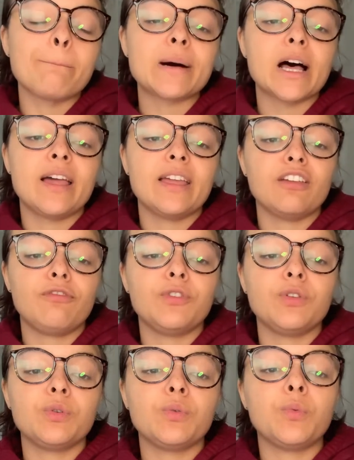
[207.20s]
but if
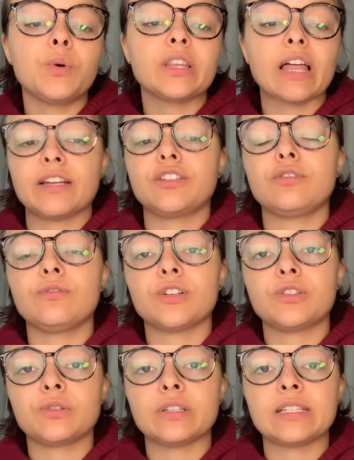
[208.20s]
you would like to
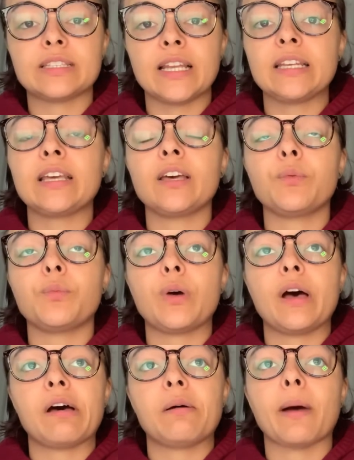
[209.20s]
virtually send it,
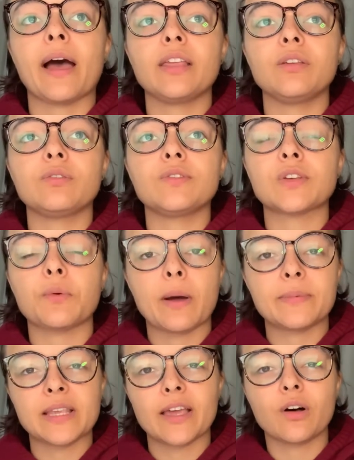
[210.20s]
um, I use a
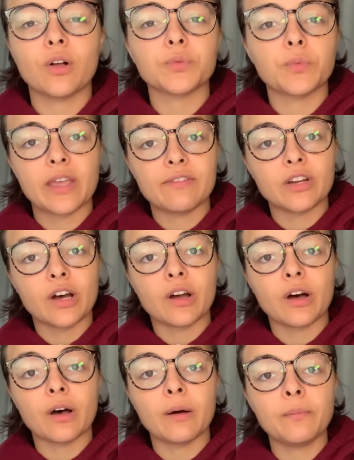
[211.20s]
website called
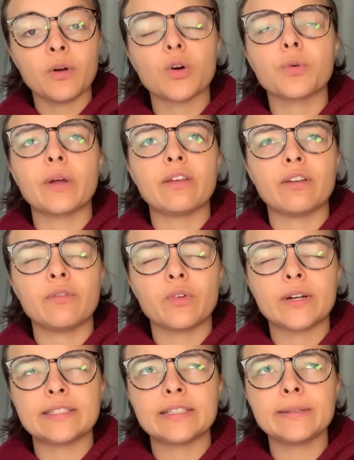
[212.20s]
wave.com or wave
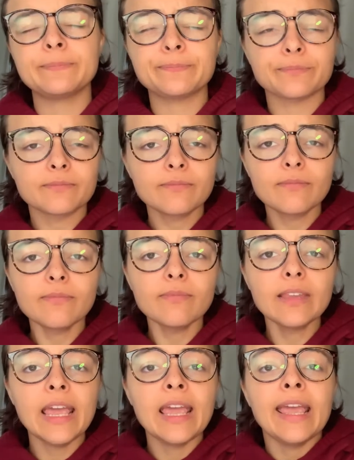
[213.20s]
invoicing.
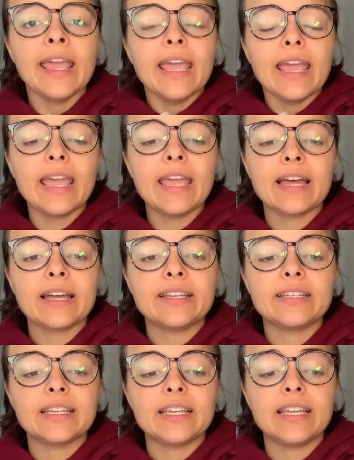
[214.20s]

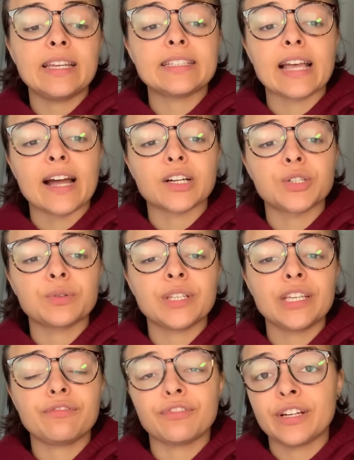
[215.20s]
And it is
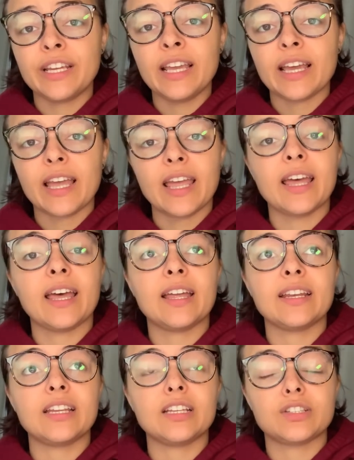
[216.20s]
actually free
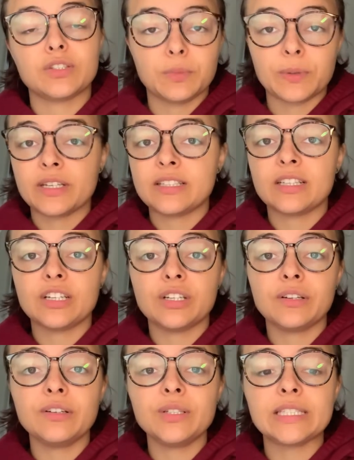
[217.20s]
and it's super easy to
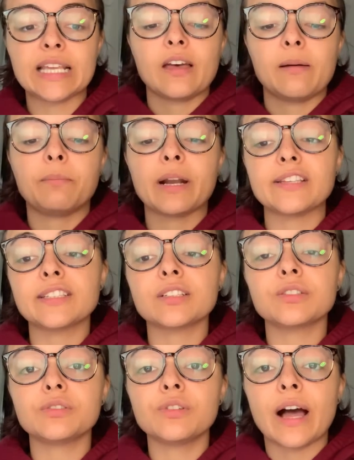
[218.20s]
use, um, but I
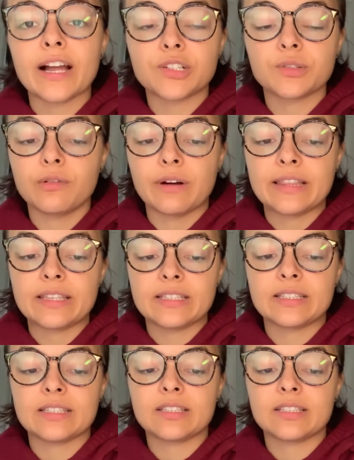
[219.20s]
still do actually write this